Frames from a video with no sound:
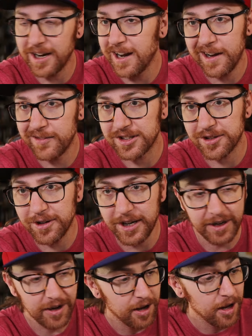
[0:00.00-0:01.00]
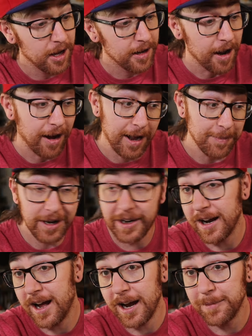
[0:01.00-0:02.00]
Gotta have a screen. Now, I'm not going
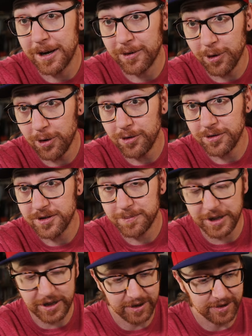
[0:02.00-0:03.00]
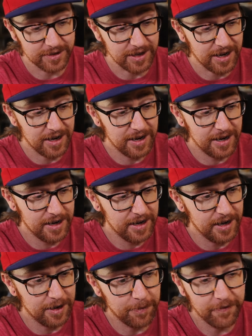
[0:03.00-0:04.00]
to hide my rolls because I
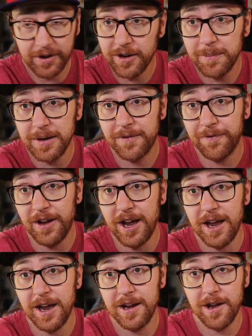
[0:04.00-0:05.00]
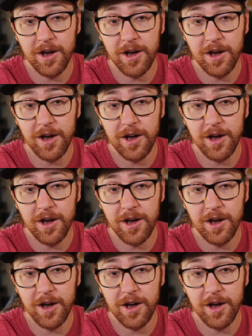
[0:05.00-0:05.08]
am a very big fan